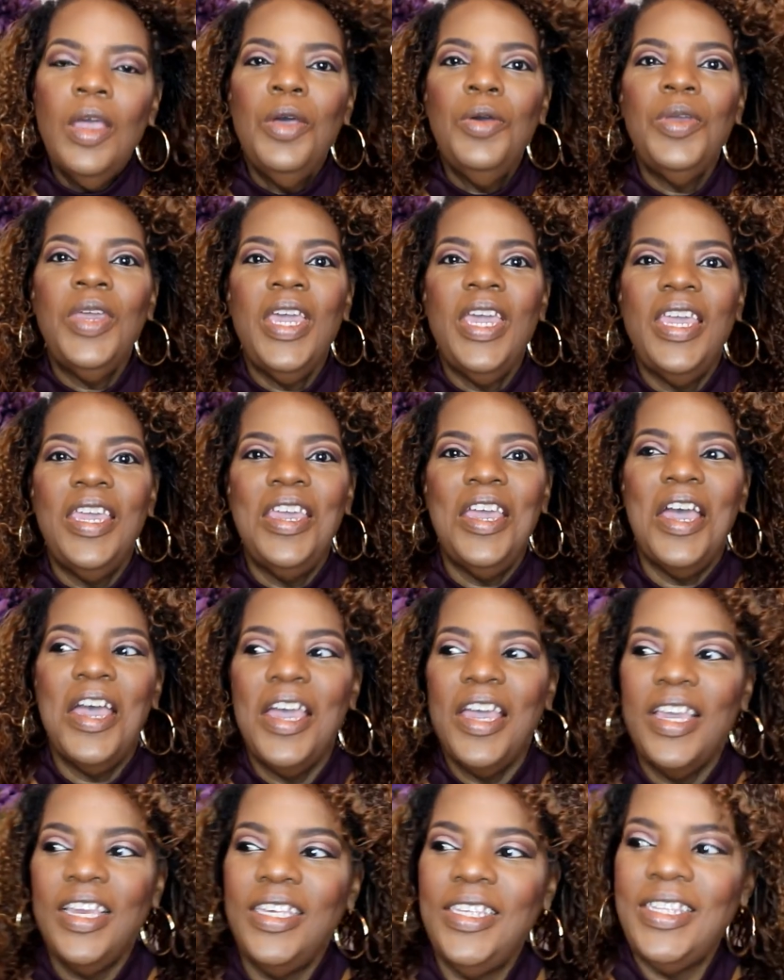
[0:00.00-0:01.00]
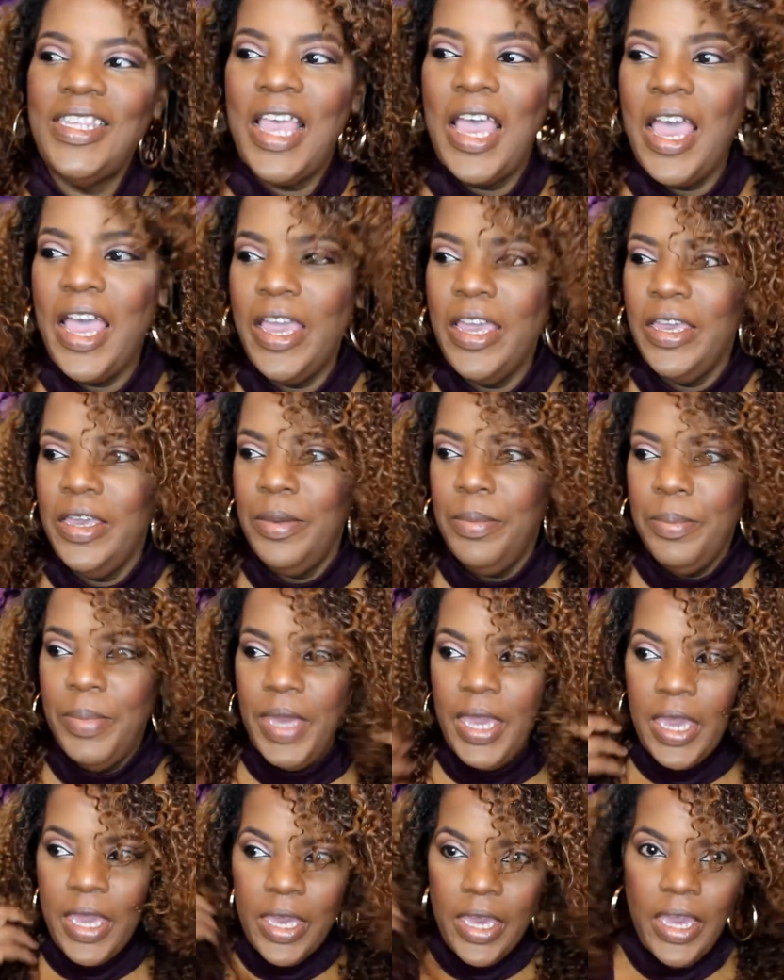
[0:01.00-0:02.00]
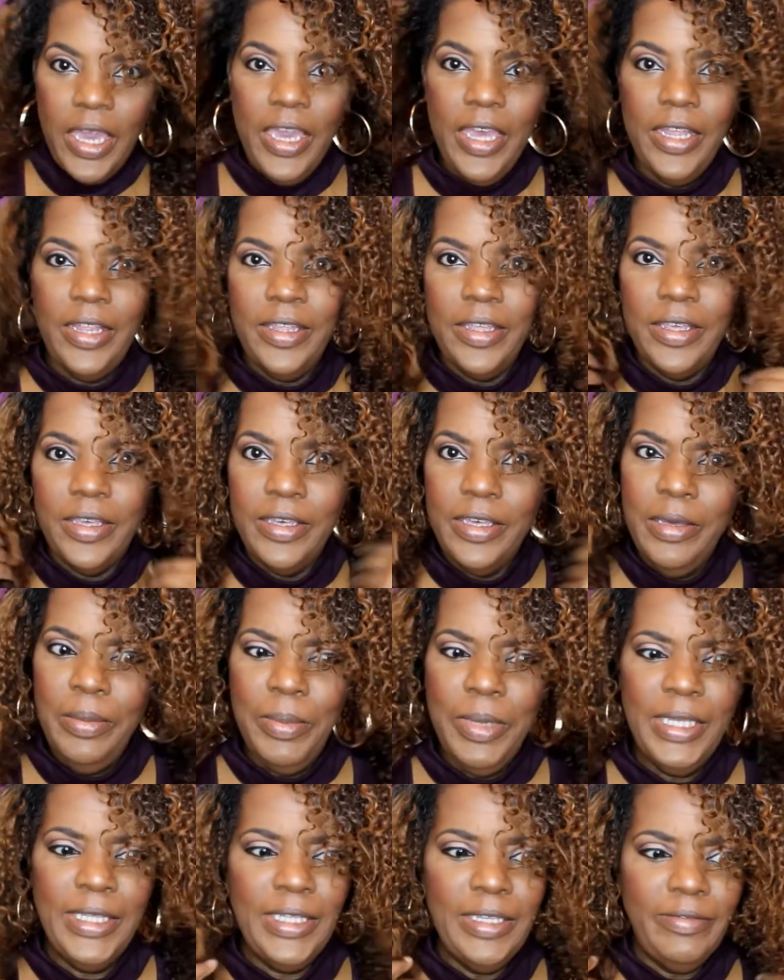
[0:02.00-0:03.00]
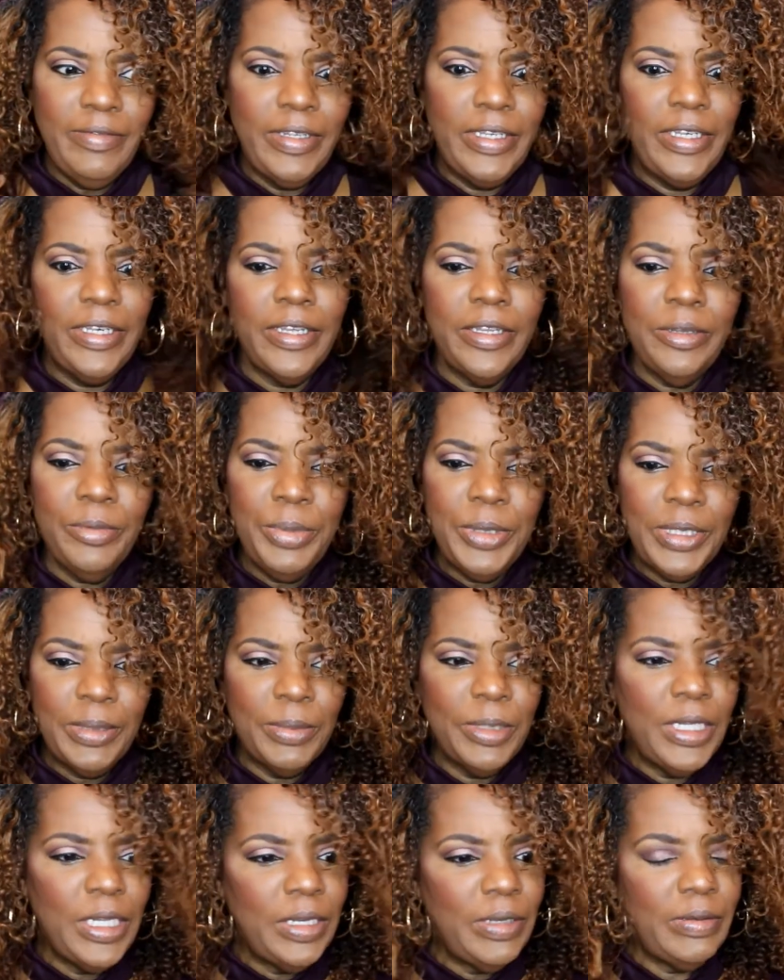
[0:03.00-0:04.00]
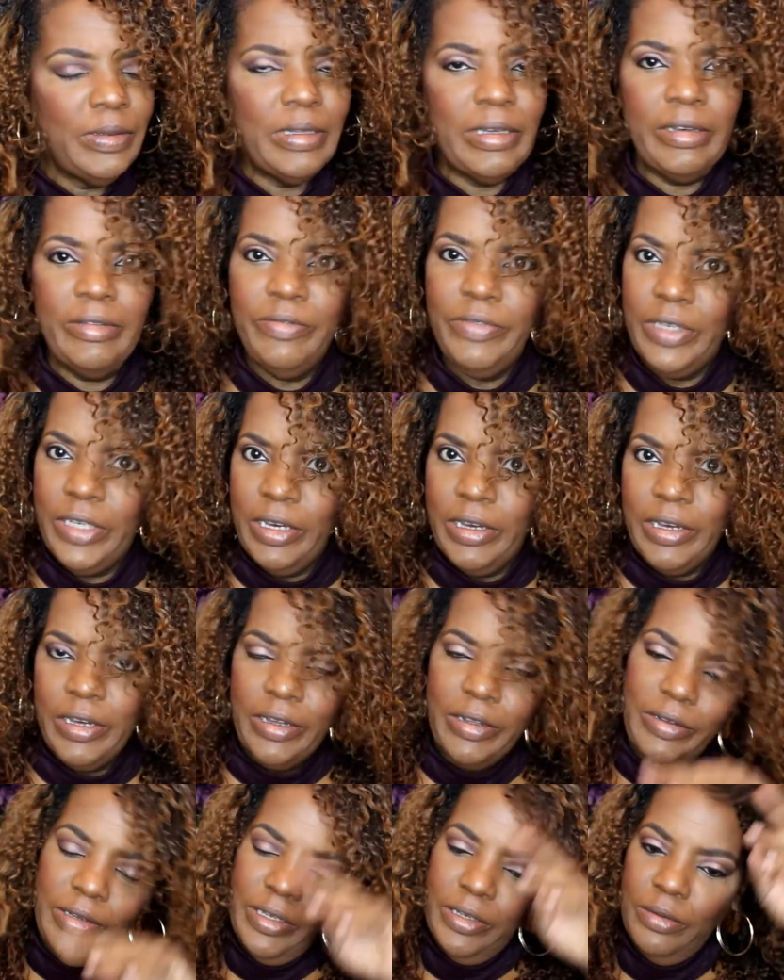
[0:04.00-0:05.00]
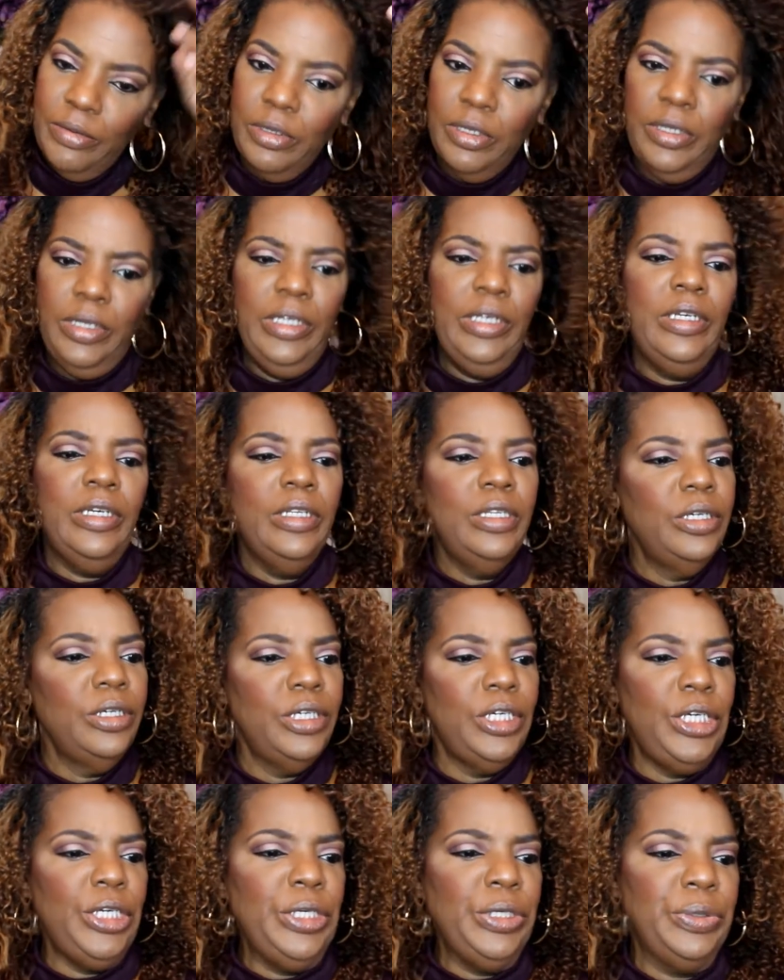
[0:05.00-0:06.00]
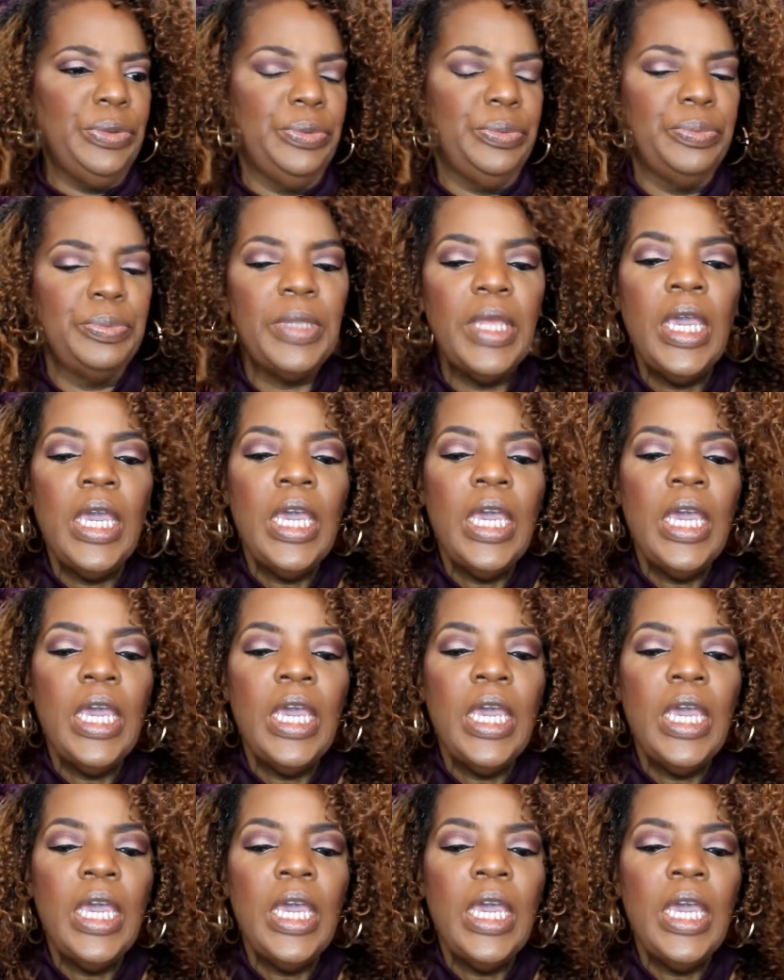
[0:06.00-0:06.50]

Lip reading: Okay, guys, I am back. I had to get myself together, put some clothes on for y'all, and look a little cute.